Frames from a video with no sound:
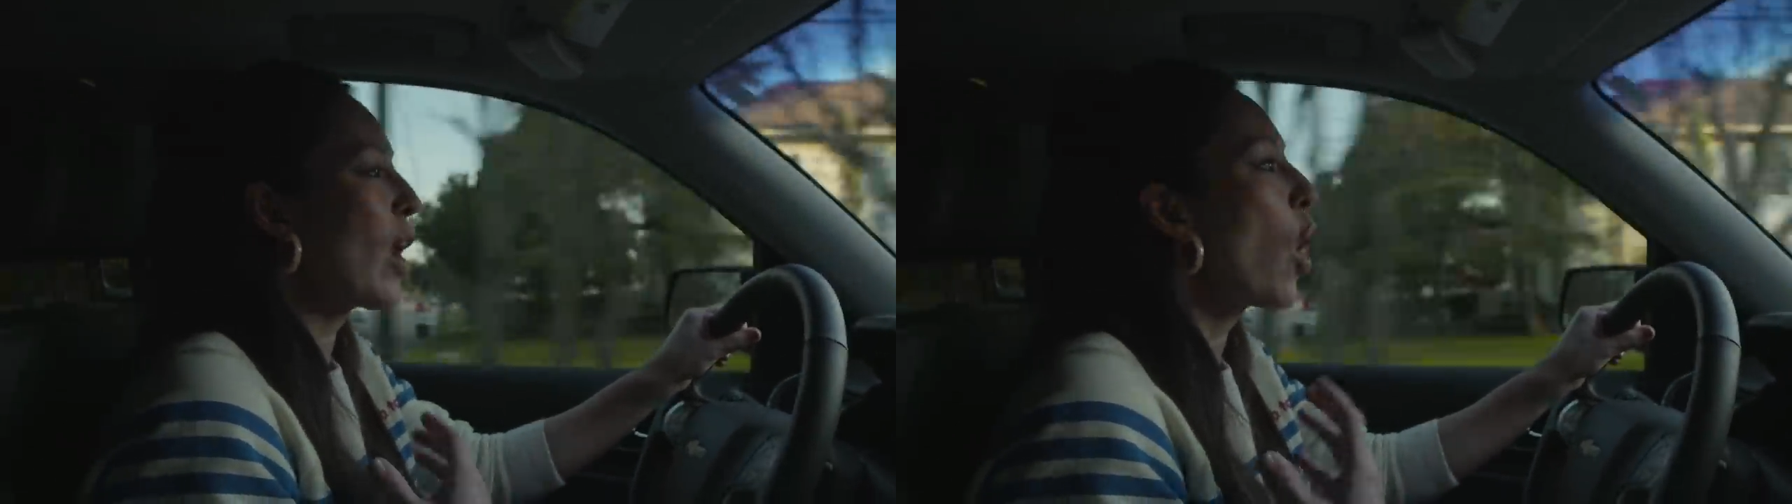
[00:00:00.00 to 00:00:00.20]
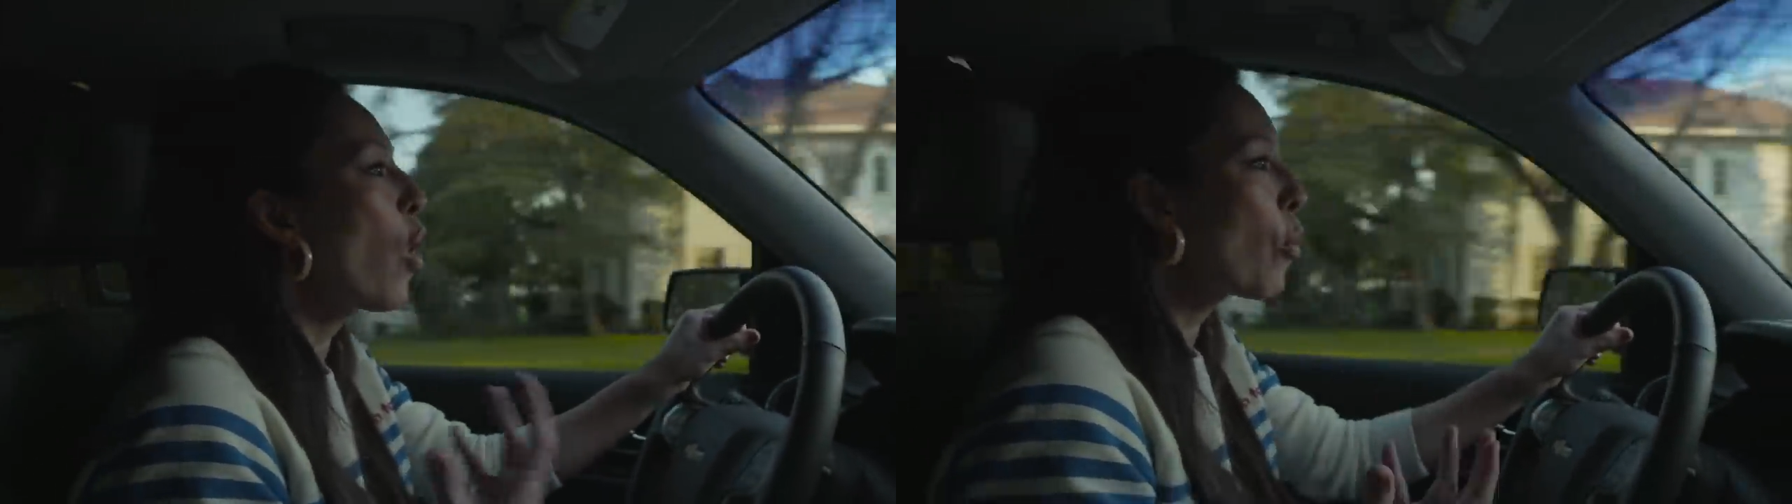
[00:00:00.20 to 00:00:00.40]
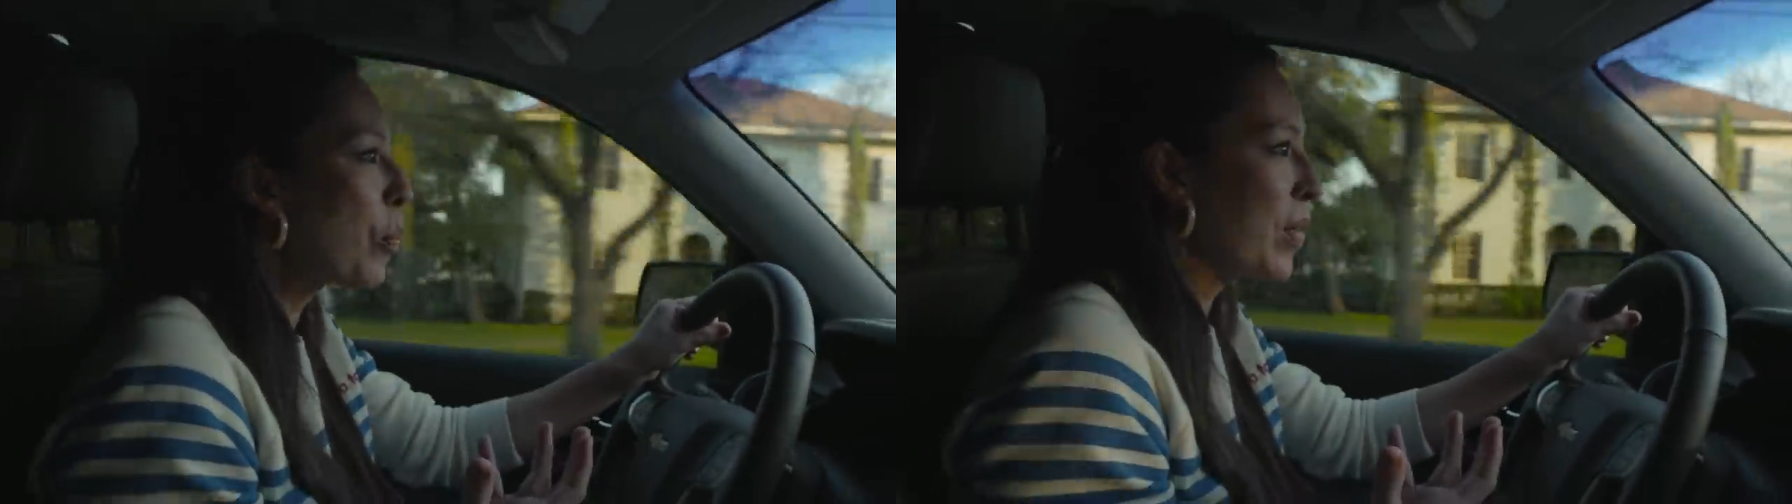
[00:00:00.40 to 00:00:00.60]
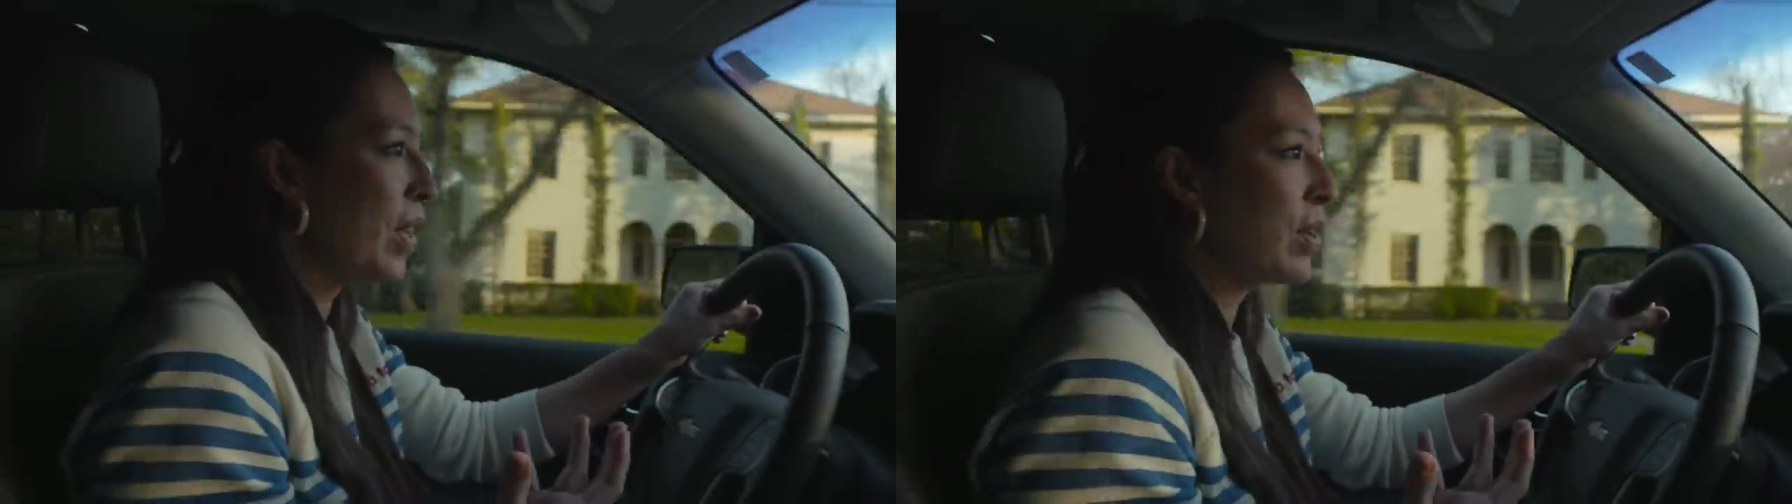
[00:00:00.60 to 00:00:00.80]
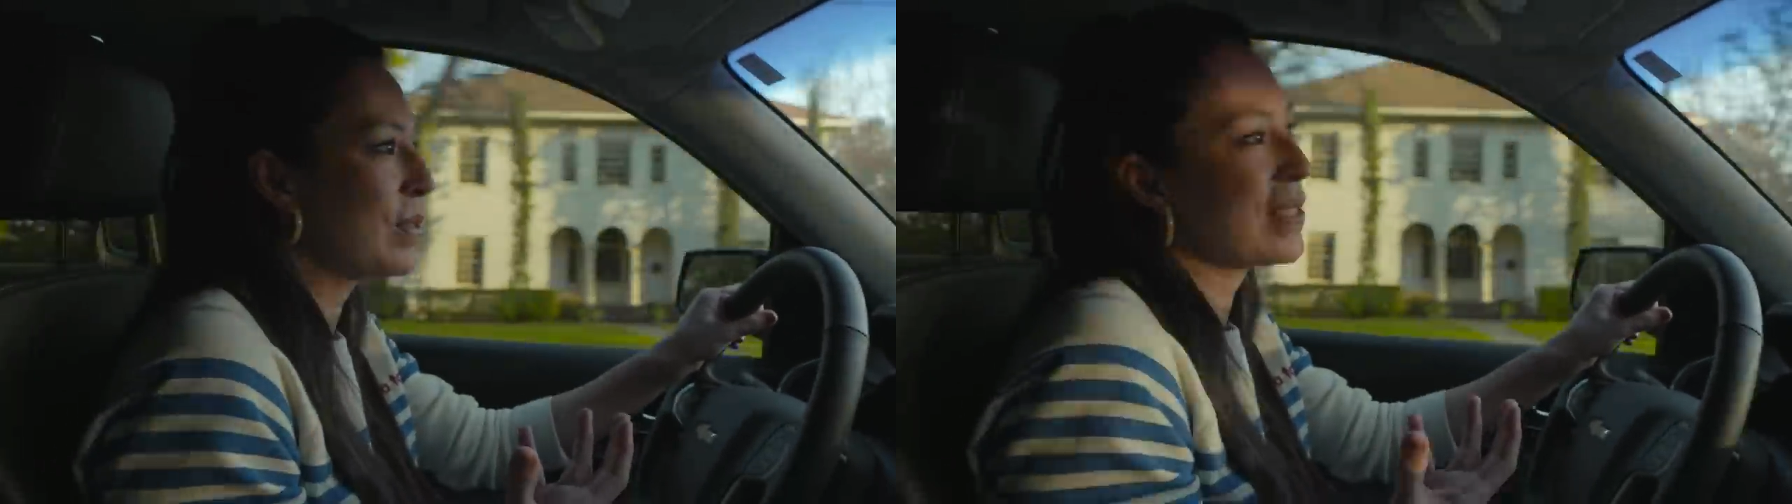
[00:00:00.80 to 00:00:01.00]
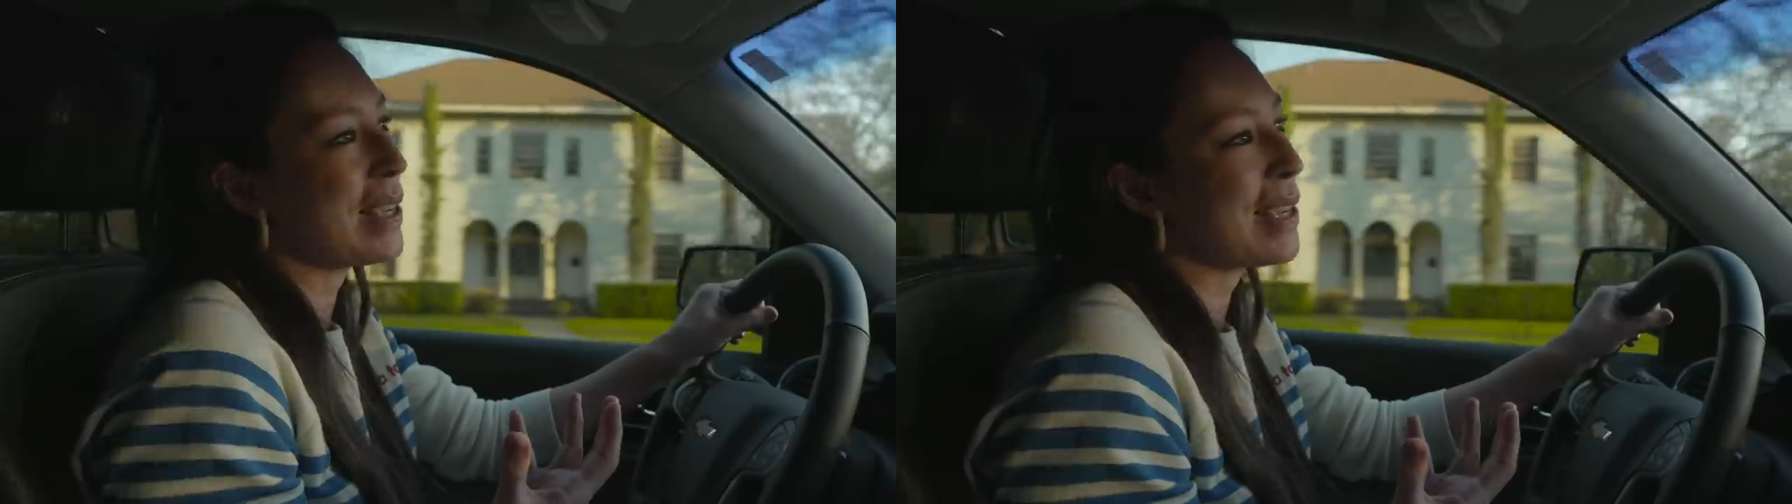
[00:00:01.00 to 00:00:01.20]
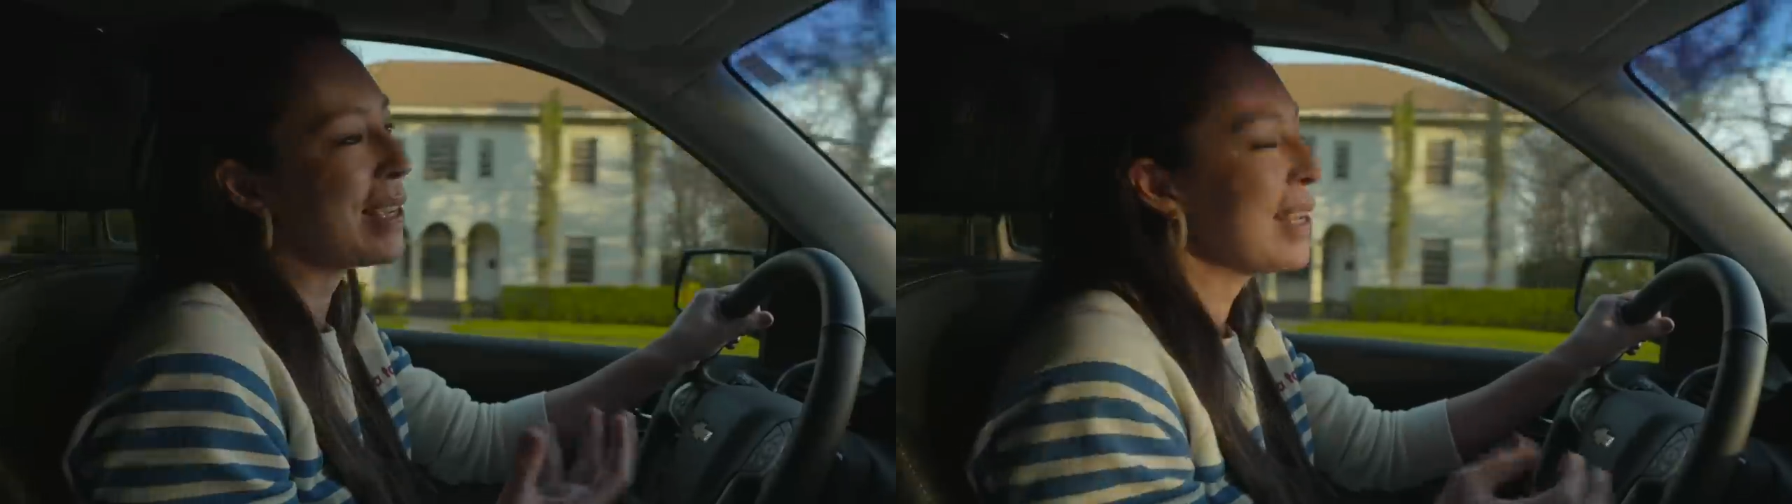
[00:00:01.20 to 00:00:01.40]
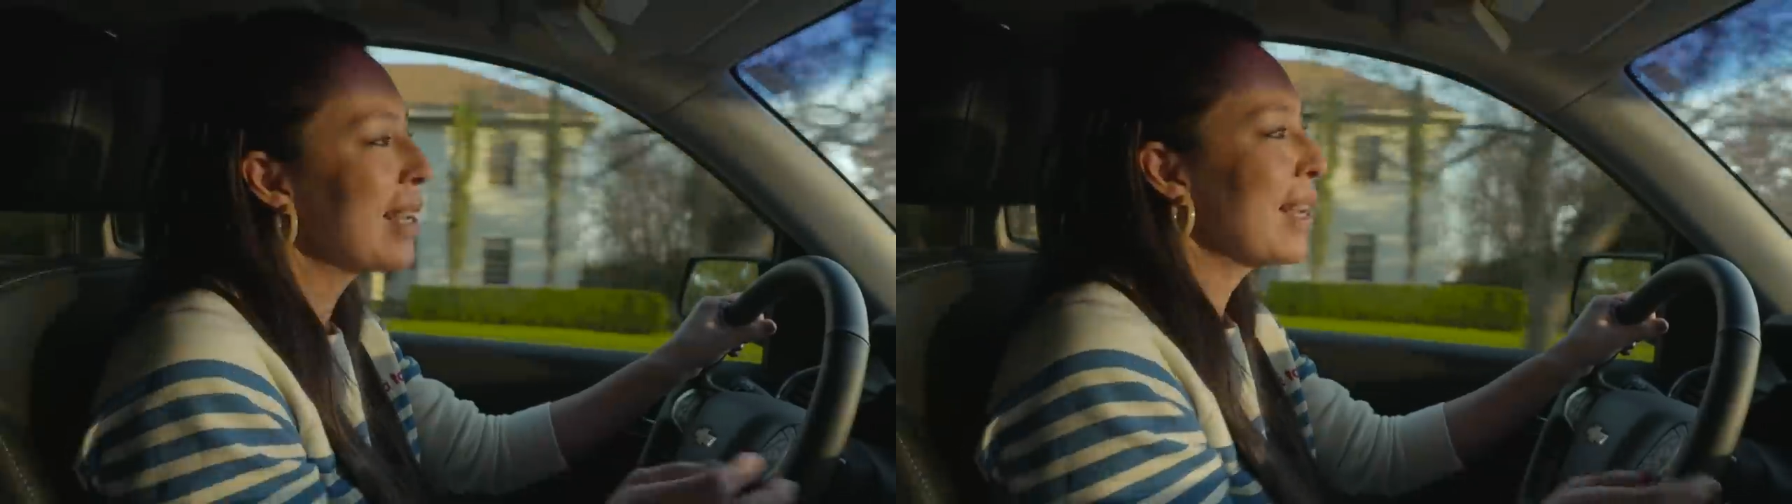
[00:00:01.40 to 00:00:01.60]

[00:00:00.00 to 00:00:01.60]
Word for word: hope that you see